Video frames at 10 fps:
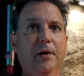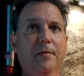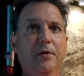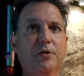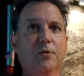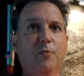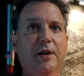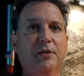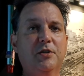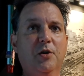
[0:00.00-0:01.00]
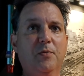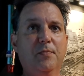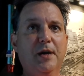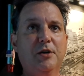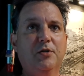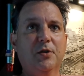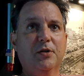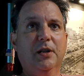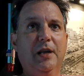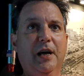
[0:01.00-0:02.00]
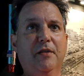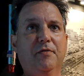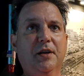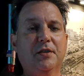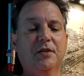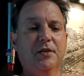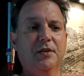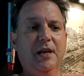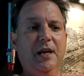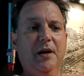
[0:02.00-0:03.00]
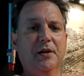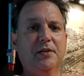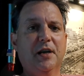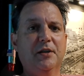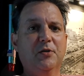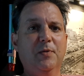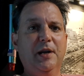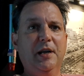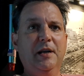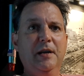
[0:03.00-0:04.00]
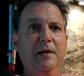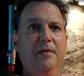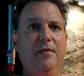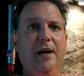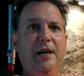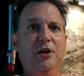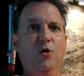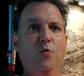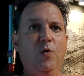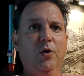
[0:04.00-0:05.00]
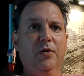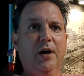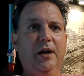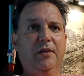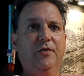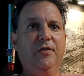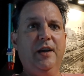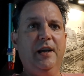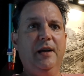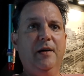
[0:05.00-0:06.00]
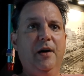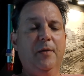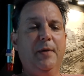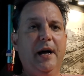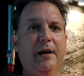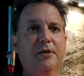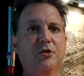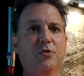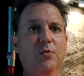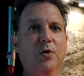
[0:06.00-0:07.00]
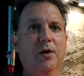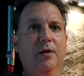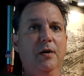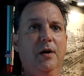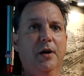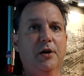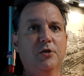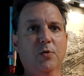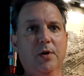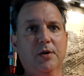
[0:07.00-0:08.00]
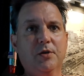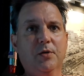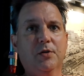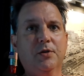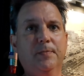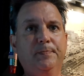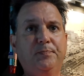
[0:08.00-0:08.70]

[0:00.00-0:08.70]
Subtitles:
There's a redstone beach. There's a lot of things to see on Santorini that you will not see on a package tour on a shore excursion.